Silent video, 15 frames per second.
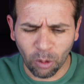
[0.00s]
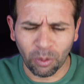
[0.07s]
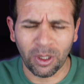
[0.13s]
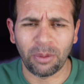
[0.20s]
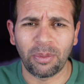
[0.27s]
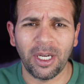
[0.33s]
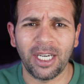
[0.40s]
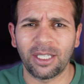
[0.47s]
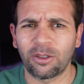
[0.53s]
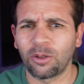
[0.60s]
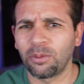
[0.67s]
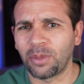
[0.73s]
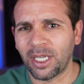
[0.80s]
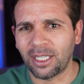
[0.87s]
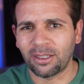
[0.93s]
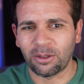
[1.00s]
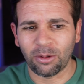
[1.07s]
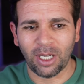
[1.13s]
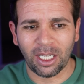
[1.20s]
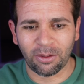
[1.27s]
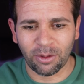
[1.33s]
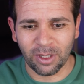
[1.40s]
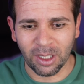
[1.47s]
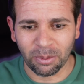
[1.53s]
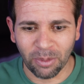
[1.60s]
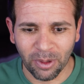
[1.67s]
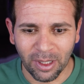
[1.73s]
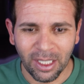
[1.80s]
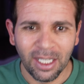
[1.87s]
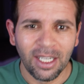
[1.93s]
prepared compared to like, for
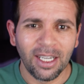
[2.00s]
example,